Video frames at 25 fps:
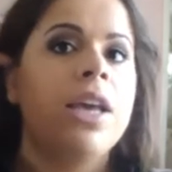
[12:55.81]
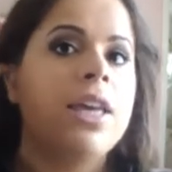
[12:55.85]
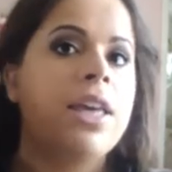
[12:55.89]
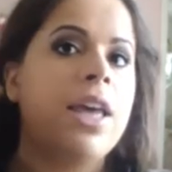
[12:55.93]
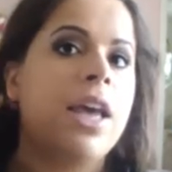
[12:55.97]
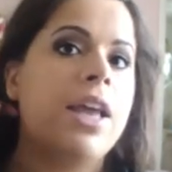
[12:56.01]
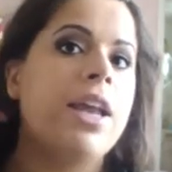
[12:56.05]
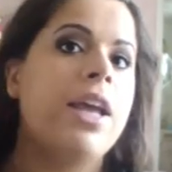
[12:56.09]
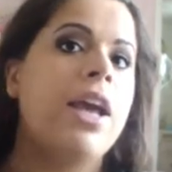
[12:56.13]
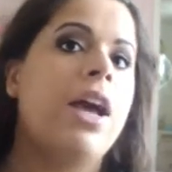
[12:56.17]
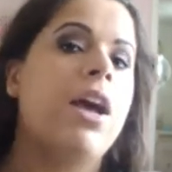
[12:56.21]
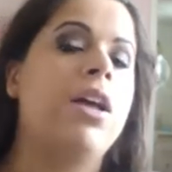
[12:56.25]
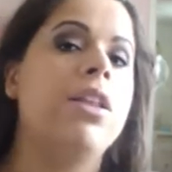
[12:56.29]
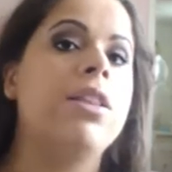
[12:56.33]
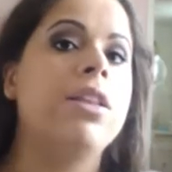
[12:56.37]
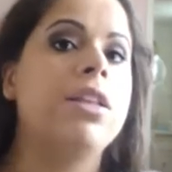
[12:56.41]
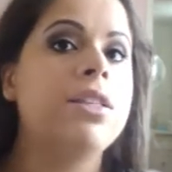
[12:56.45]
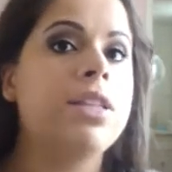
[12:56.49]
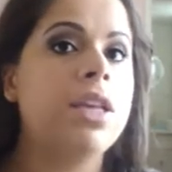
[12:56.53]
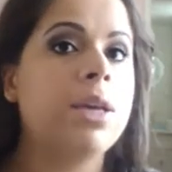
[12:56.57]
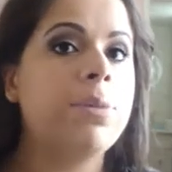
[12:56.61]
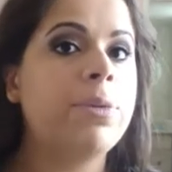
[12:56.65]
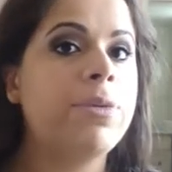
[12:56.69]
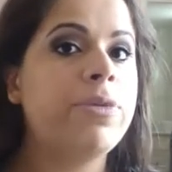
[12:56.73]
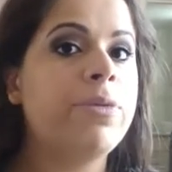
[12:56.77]
Get it on the
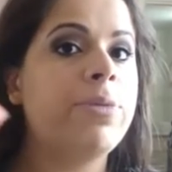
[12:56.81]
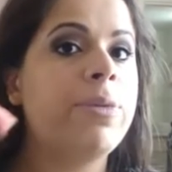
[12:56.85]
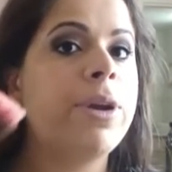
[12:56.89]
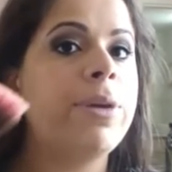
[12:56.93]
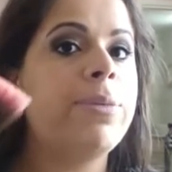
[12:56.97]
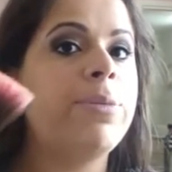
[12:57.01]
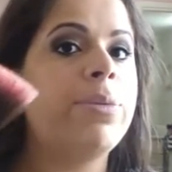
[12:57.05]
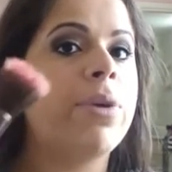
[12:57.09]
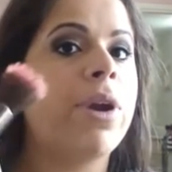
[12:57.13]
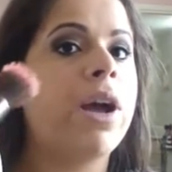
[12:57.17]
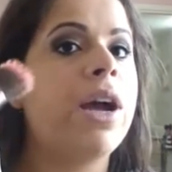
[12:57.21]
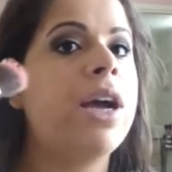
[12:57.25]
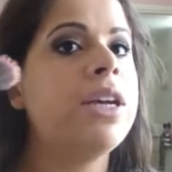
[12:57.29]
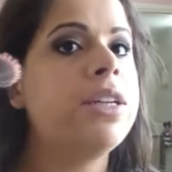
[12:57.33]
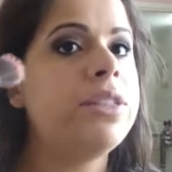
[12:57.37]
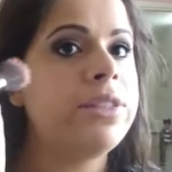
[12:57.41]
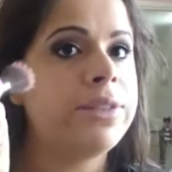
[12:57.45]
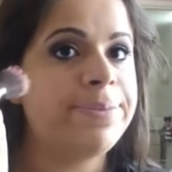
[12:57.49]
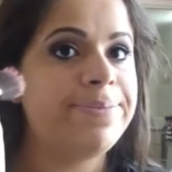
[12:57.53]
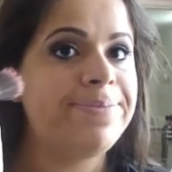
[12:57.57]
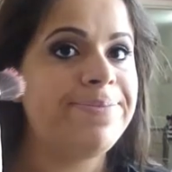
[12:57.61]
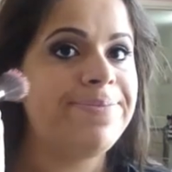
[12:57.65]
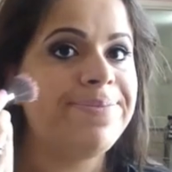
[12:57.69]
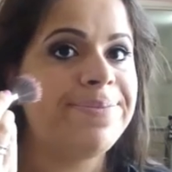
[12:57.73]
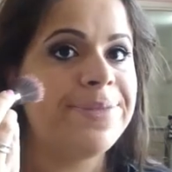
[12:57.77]
tip of my
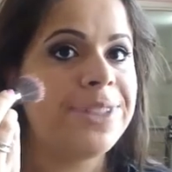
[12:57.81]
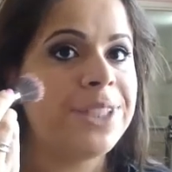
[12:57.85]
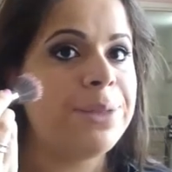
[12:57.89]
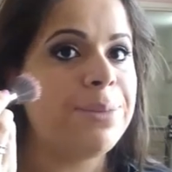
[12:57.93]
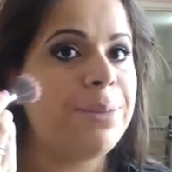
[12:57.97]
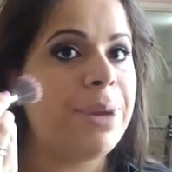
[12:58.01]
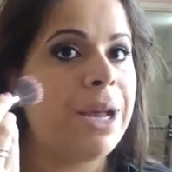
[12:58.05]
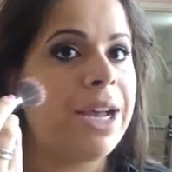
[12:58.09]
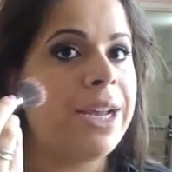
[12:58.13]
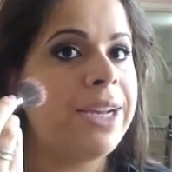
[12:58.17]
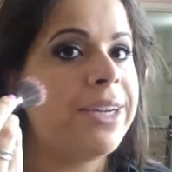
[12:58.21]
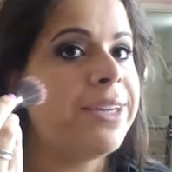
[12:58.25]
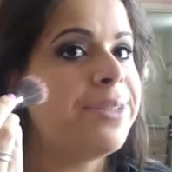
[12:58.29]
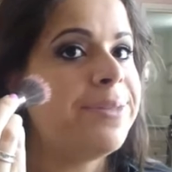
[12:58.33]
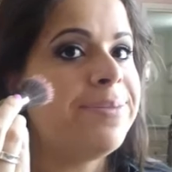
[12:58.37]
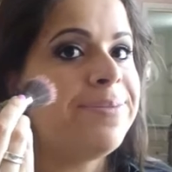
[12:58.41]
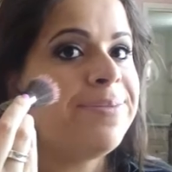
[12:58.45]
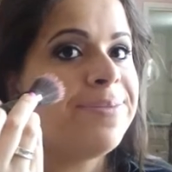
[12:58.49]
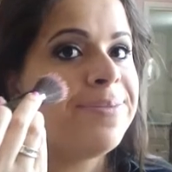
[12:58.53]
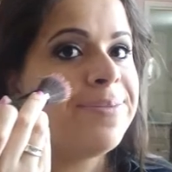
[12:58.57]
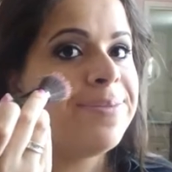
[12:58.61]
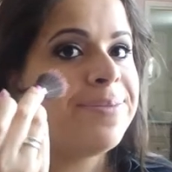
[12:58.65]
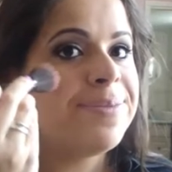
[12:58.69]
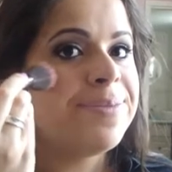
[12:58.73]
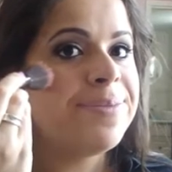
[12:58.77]
brush,
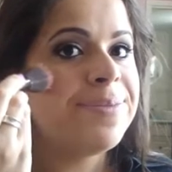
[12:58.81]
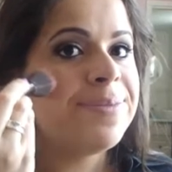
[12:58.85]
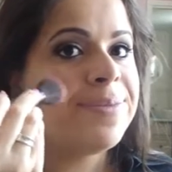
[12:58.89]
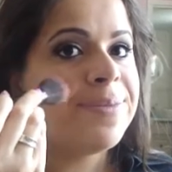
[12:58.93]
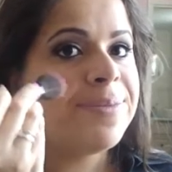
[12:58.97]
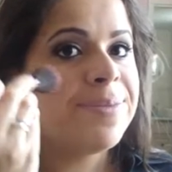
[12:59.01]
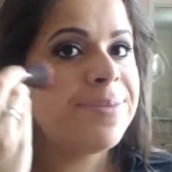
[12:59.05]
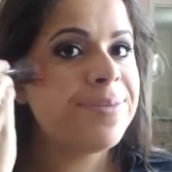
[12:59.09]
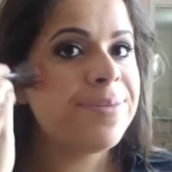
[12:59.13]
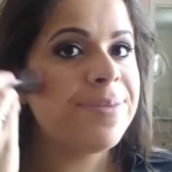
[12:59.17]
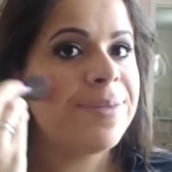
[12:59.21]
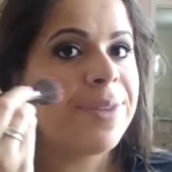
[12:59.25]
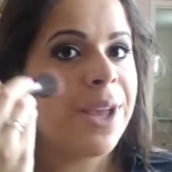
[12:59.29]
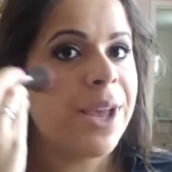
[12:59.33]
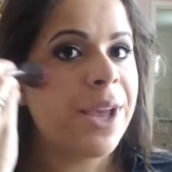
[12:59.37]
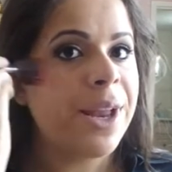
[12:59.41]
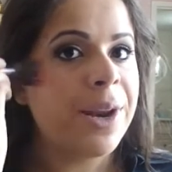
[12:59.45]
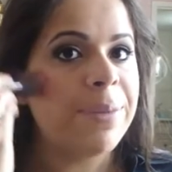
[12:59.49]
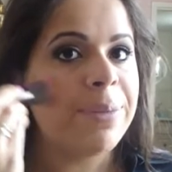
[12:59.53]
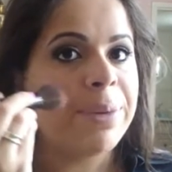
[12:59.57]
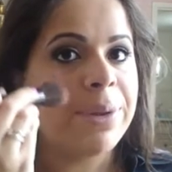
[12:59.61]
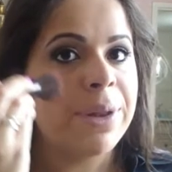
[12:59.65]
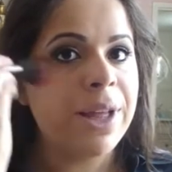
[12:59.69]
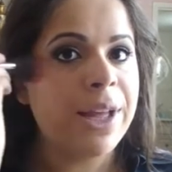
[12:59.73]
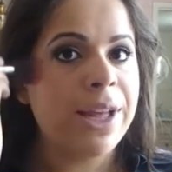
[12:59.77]
smile,
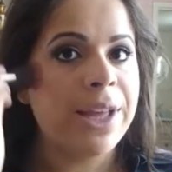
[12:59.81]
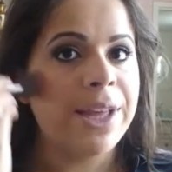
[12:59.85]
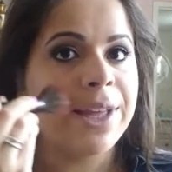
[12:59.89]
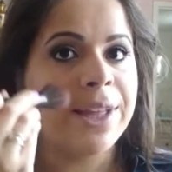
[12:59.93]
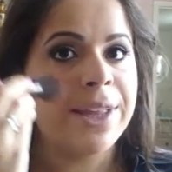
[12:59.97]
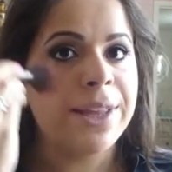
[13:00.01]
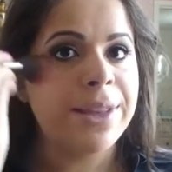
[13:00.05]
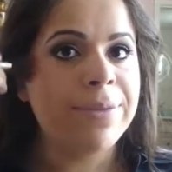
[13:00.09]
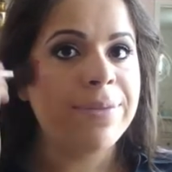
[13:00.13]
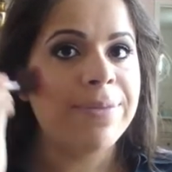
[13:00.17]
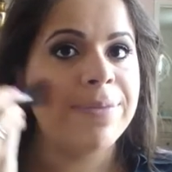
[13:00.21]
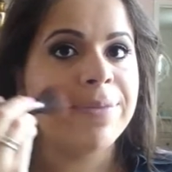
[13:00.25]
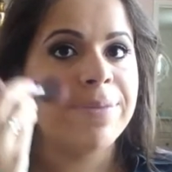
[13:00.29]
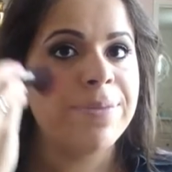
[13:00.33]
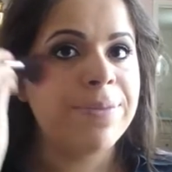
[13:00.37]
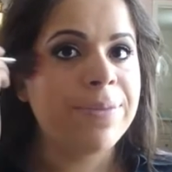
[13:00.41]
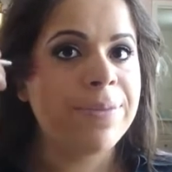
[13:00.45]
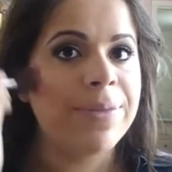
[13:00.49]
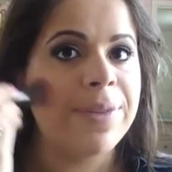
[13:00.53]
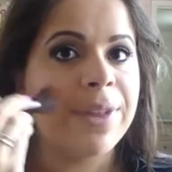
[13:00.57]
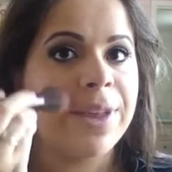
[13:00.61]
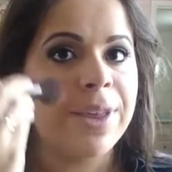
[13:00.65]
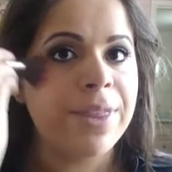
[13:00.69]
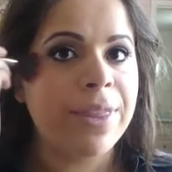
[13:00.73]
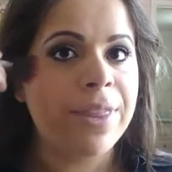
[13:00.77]
and apply it
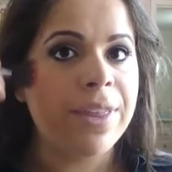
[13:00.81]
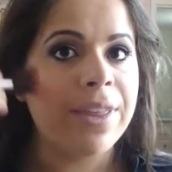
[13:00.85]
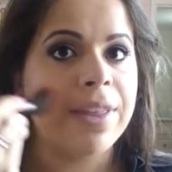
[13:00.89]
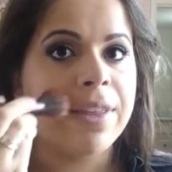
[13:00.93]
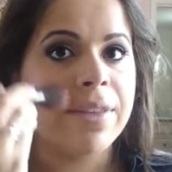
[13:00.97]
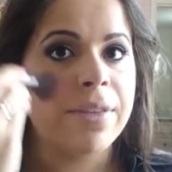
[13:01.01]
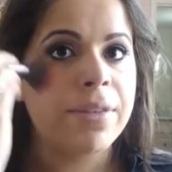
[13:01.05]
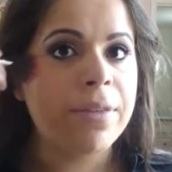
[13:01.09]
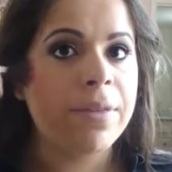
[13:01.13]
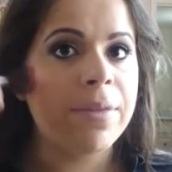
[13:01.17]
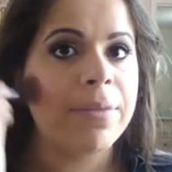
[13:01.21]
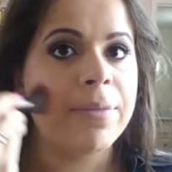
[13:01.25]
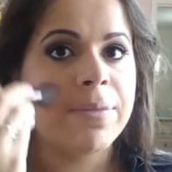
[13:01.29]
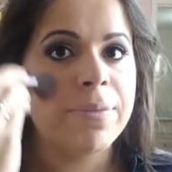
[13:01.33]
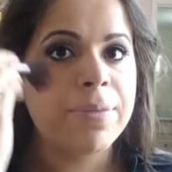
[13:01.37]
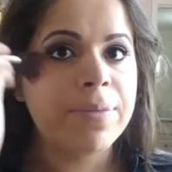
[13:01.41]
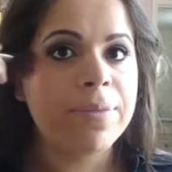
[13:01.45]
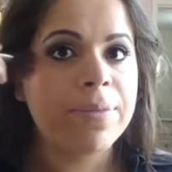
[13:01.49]
like this.